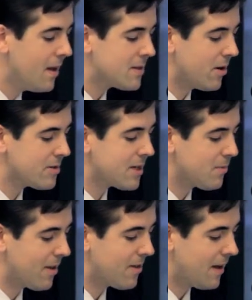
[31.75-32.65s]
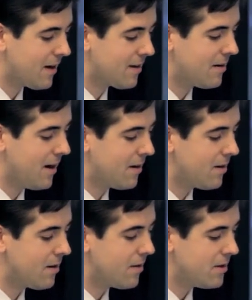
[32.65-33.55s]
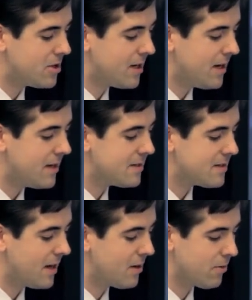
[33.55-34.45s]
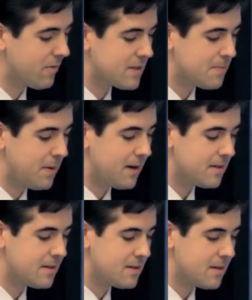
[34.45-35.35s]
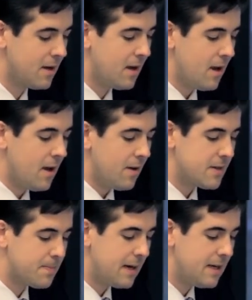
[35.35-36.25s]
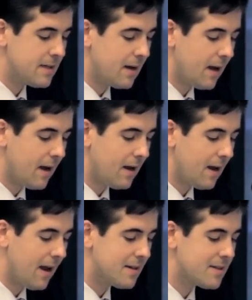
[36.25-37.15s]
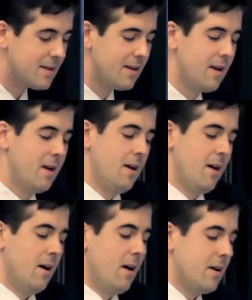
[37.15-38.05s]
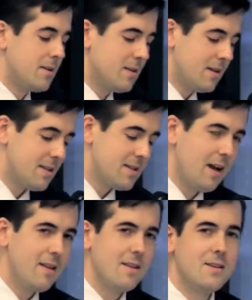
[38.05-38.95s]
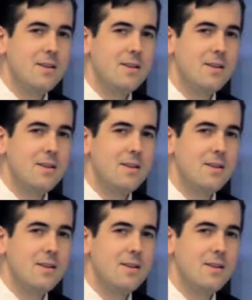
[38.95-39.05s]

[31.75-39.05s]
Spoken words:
So I also want to thank the chairs and all the speakers for speaking today, and just like to say that